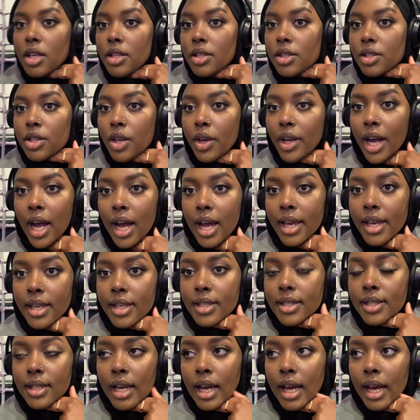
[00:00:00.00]
So guys,
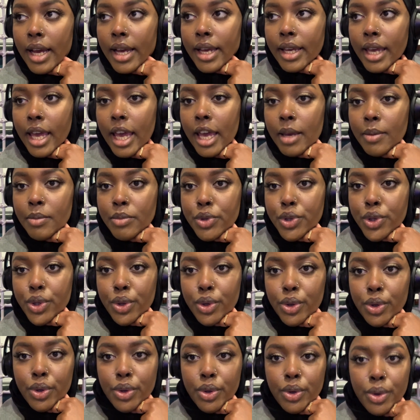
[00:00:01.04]
I came
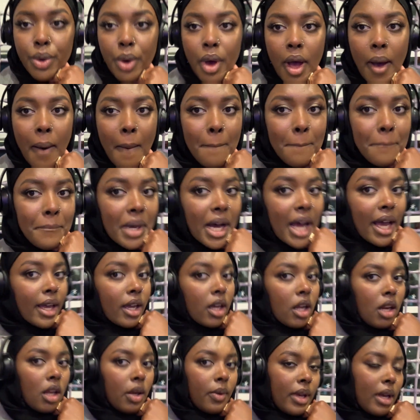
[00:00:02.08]
to buy
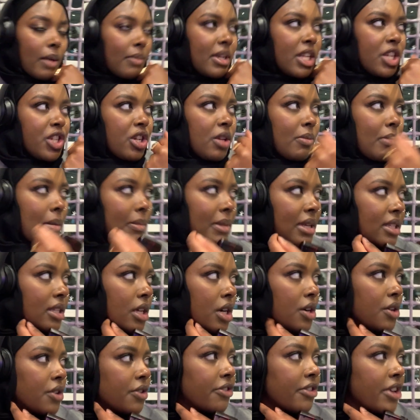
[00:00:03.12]
Chloe. I'm literally by
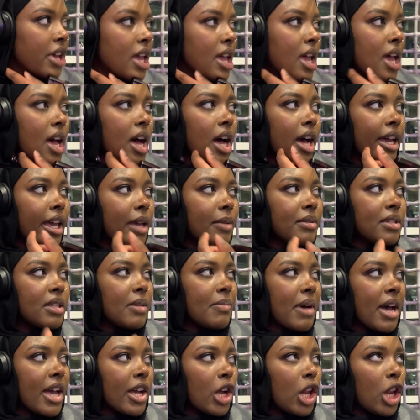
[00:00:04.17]
myself. I came to
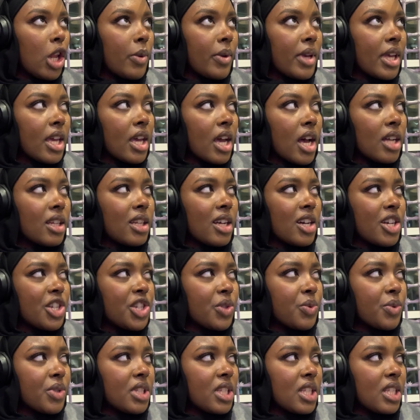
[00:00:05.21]
buy Chloe and I actually
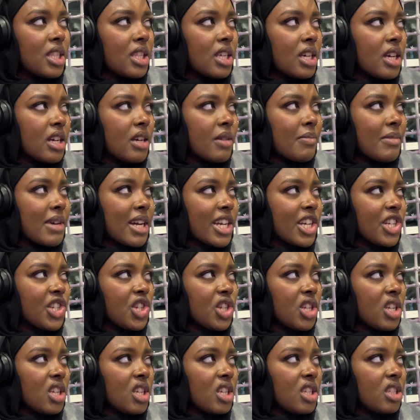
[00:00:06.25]
wanted the mac and
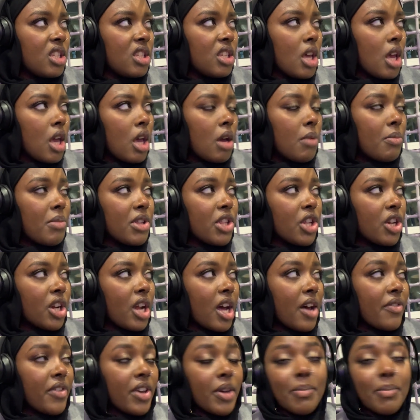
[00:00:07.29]
cheese, but I didn't have it.